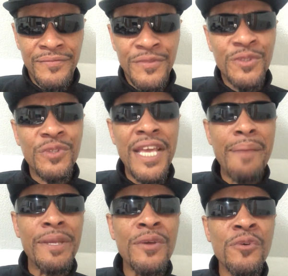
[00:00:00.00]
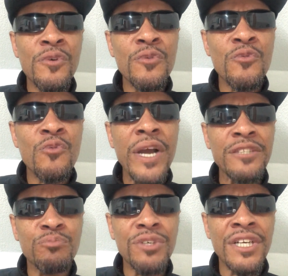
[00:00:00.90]
So damn it,
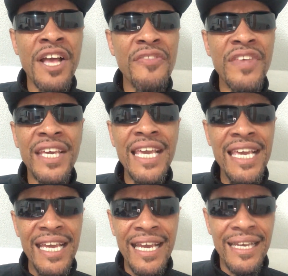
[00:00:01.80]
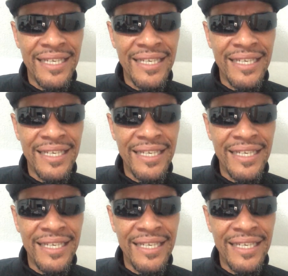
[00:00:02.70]
Westbrook, the king.